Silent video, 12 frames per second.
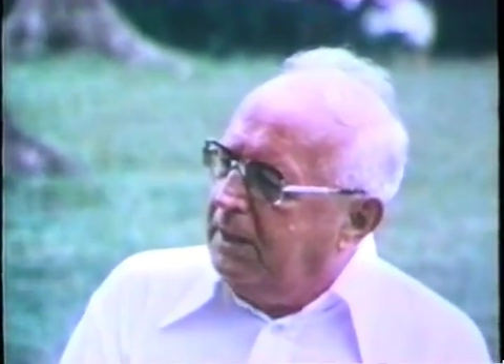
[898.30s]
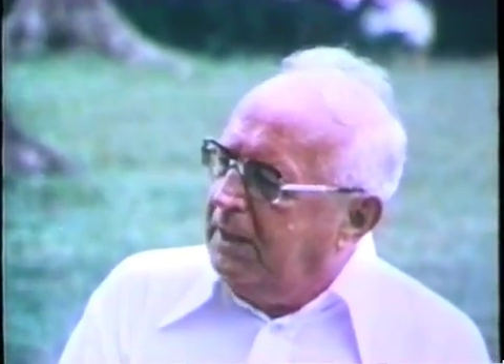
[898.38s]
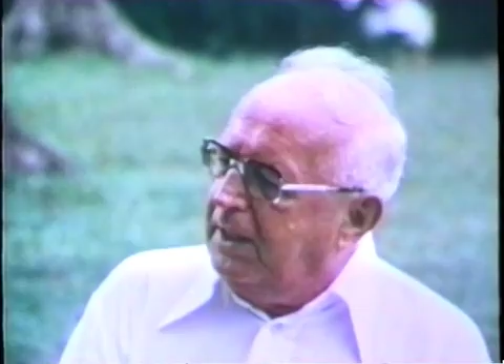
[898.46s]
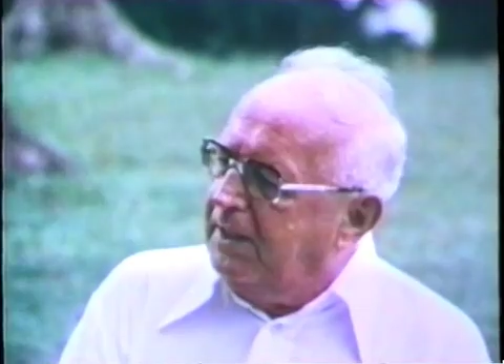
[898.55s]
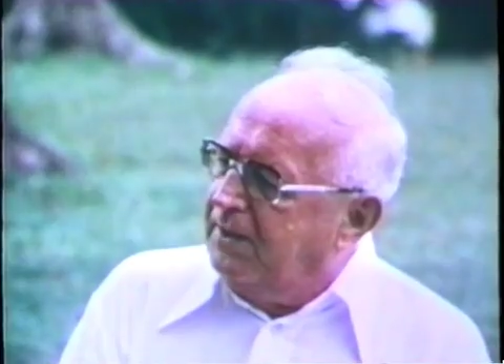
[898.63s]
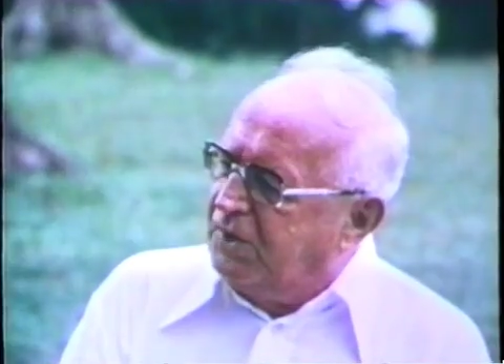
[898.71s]

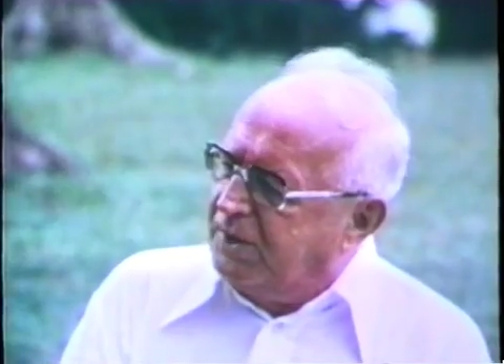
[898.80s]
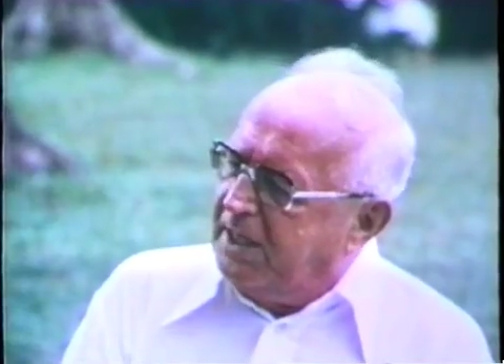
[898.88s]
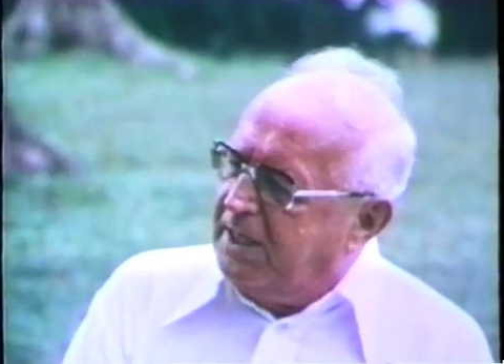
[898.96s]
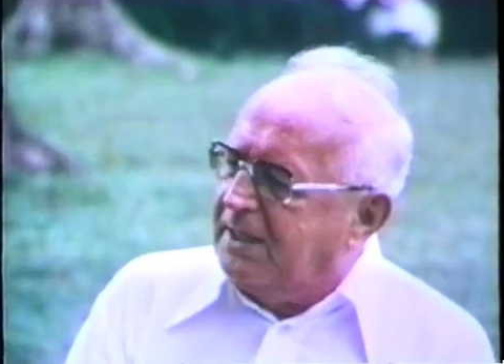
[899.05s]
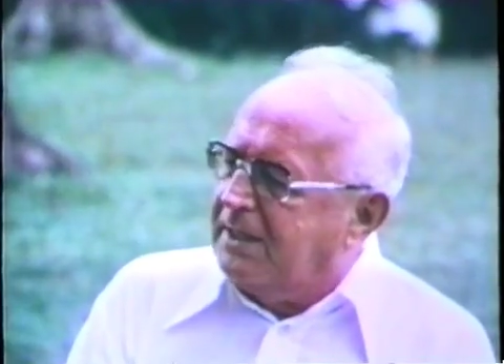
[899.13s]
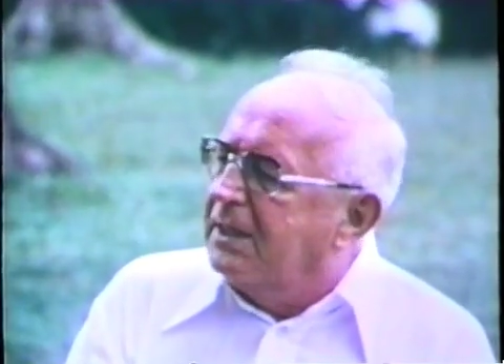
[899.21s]
And he
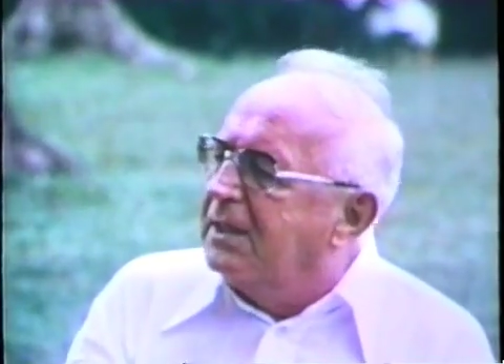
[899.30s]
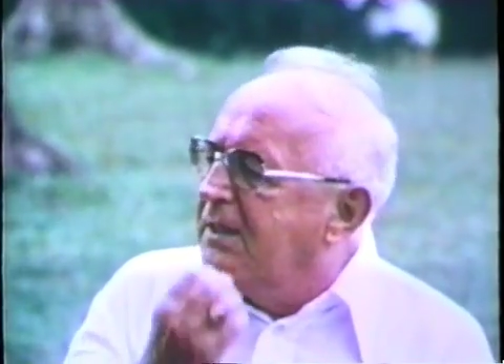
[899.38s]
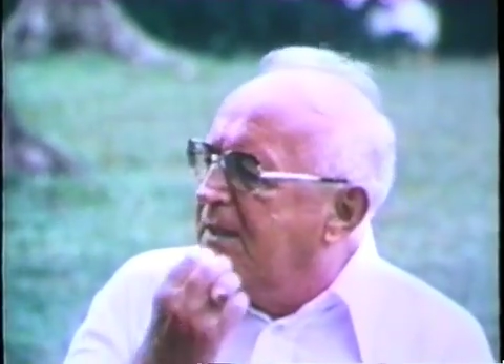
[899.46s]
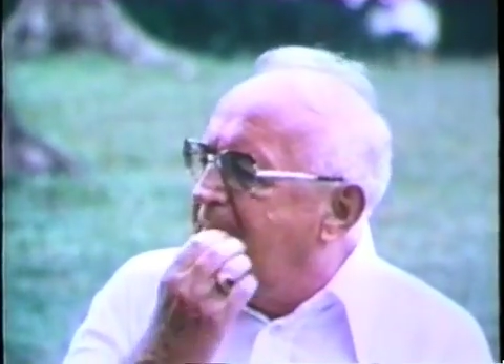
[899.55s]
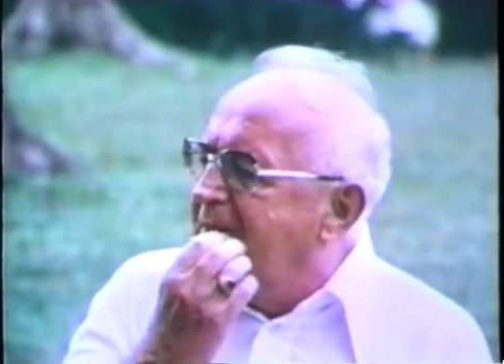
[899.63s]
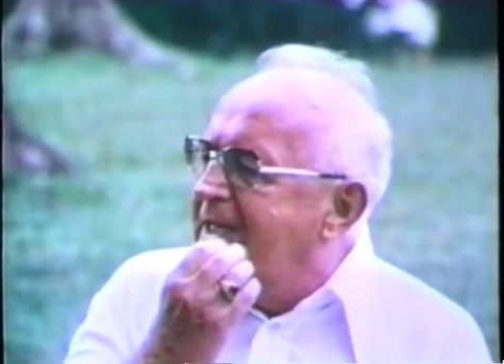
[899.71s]
stayed
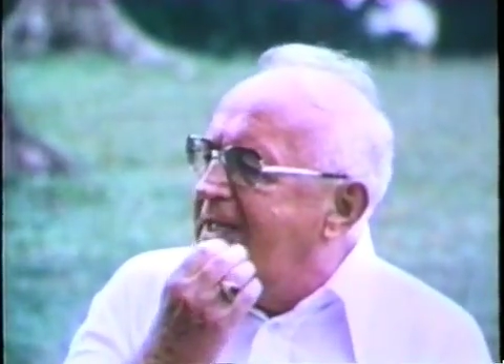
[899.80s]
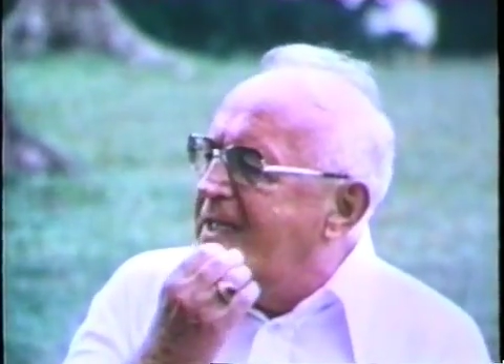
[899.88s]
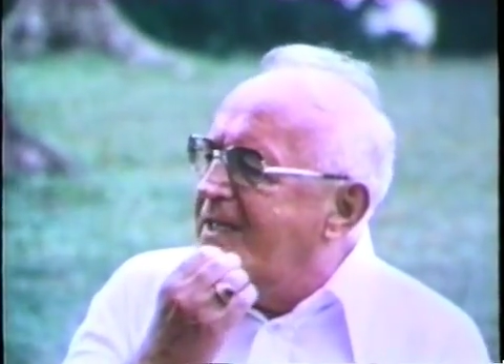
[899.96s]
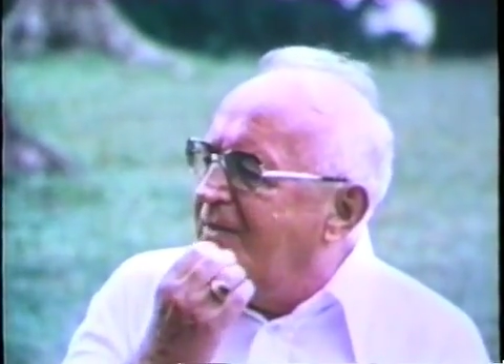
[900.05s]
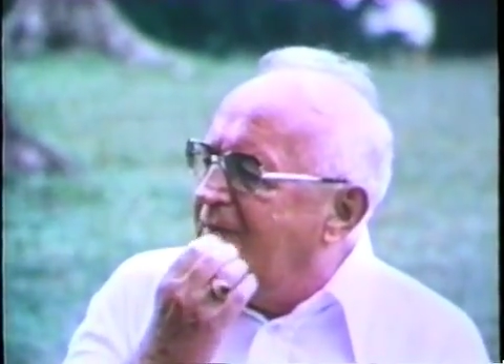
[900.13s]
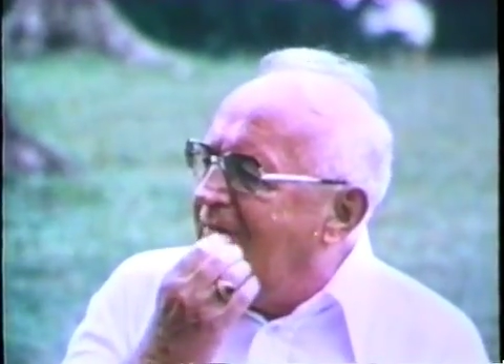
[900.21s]
in the
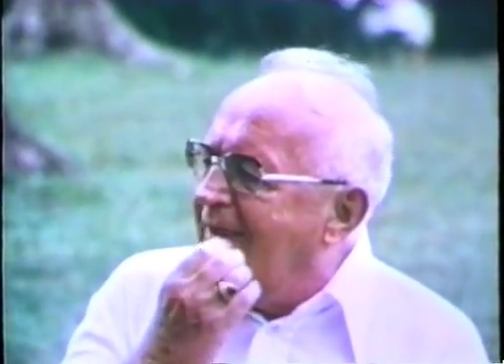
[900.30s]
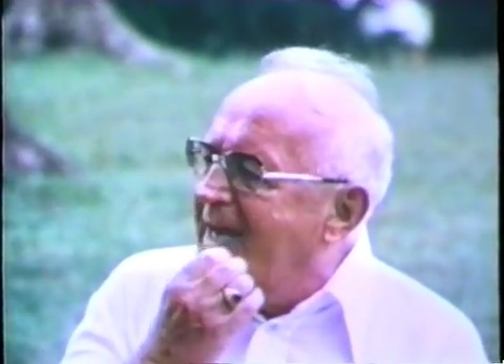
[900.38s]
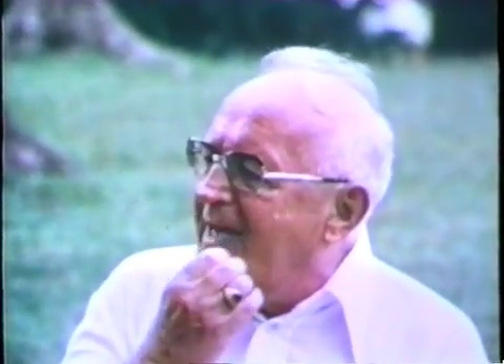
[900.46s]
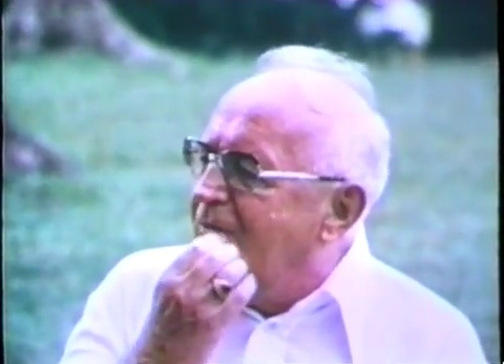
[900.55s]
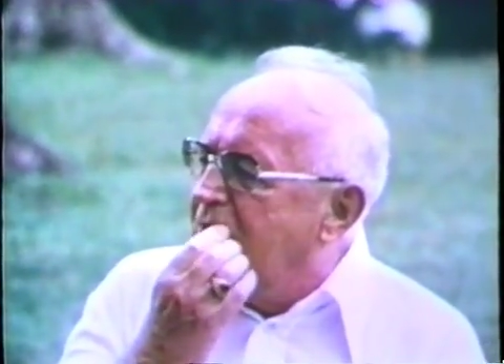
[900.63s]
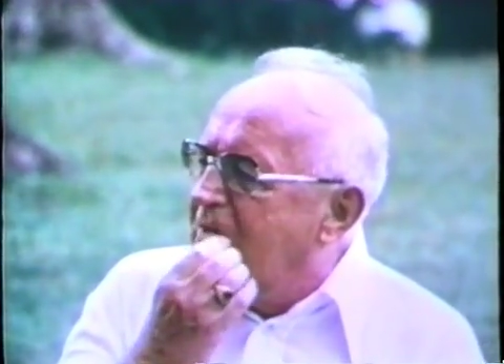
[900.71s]
place where
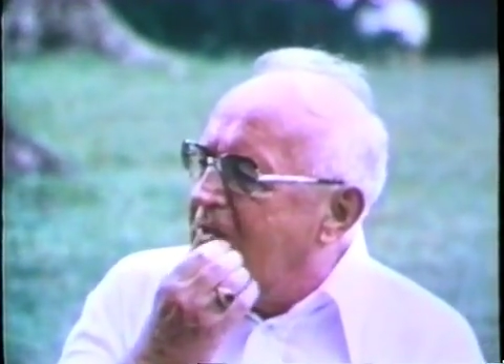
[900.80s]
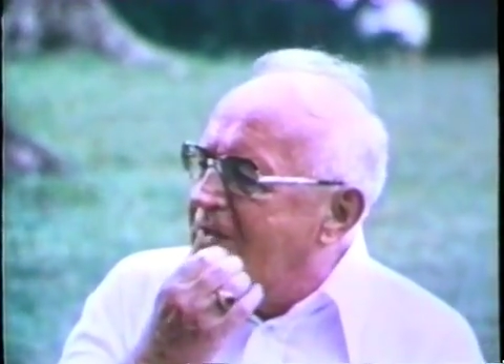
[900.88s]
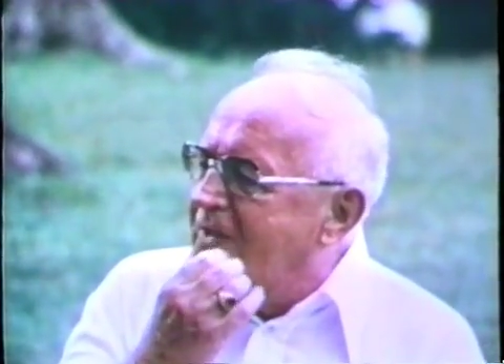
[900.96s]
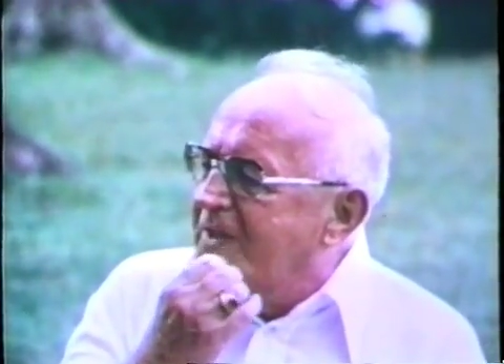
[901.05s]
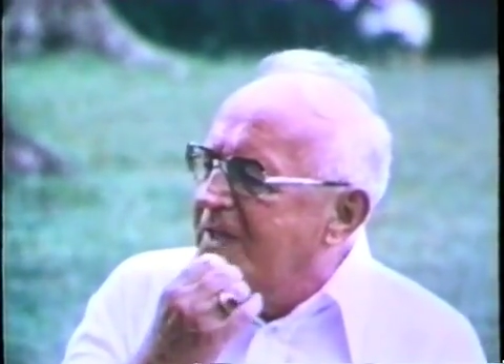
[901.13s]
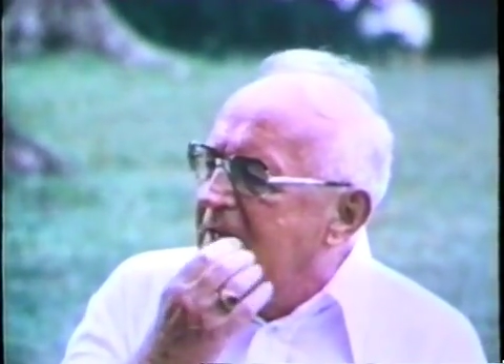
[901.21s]
I
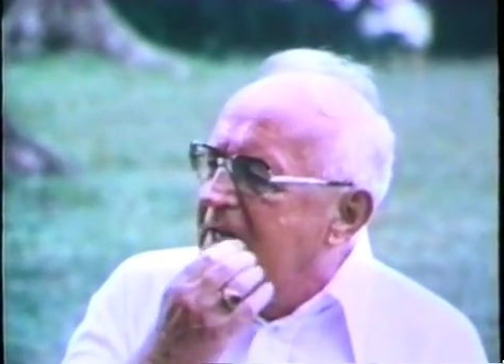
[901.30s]
was.